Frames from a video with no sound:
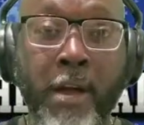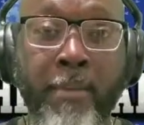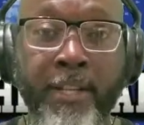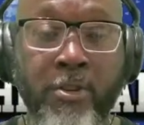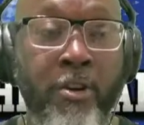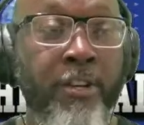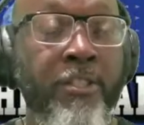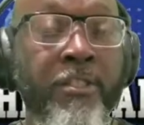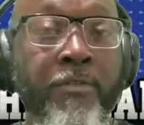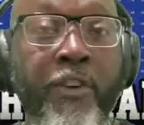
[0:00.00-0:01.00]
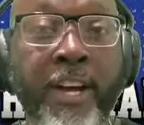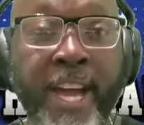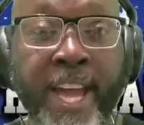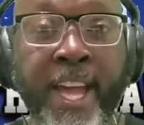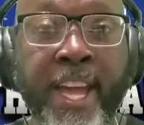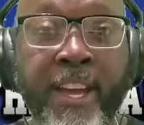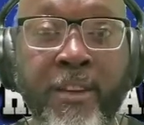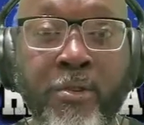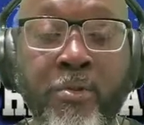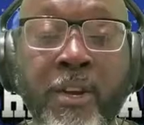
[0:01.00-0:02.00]
and my daughter's for her
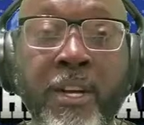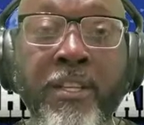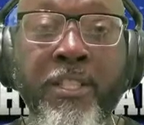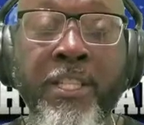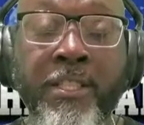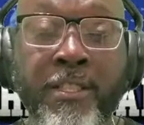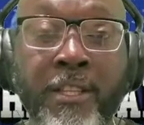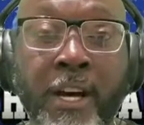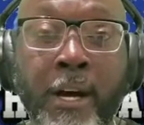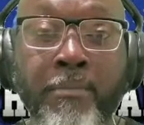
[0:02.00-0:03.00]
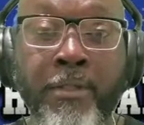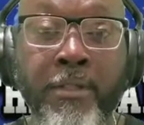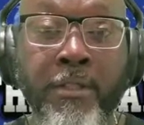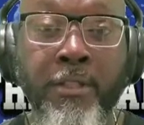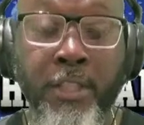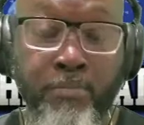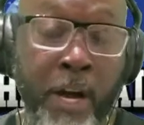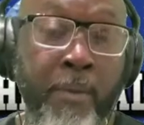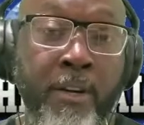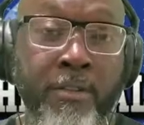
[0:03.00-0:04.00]
AAU. She's um, she's
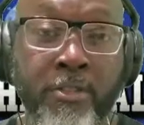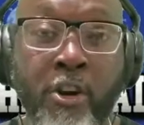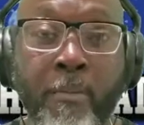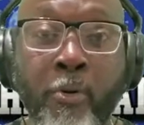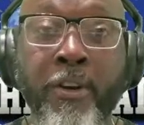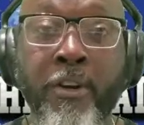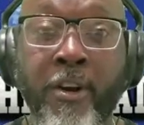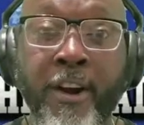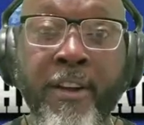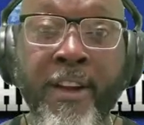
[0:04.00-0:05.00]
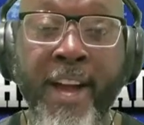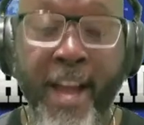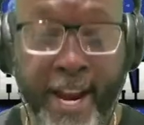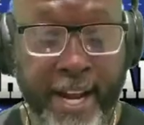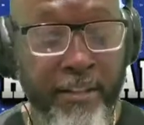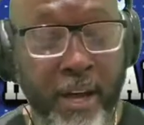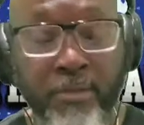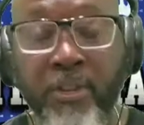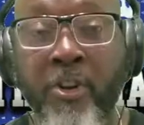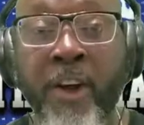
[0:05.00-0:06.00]
probably going to start point guard and I
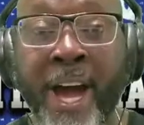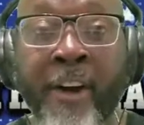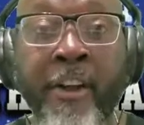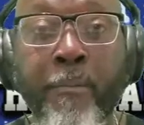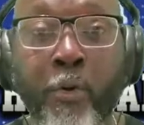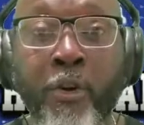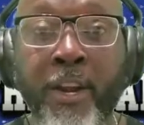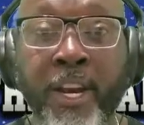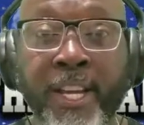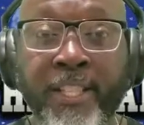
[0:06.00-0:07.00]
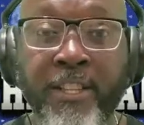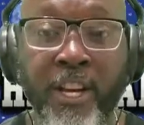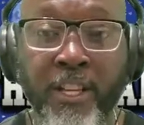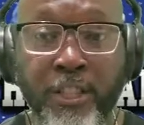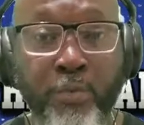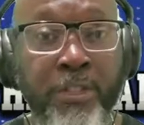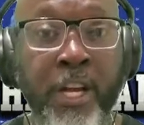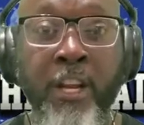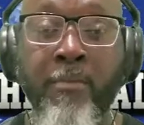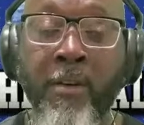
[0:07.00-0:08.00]
talked to her how important it is. She was
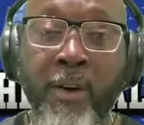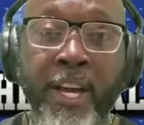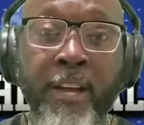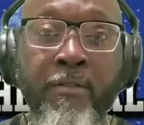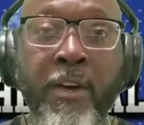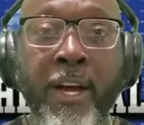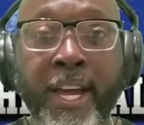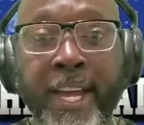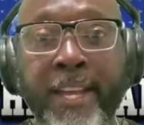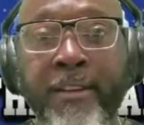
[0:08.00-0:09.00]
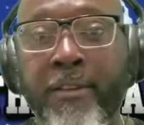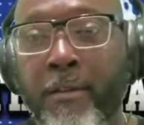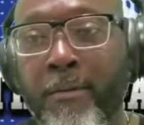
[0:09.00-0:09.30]
telling my wife, "Hey,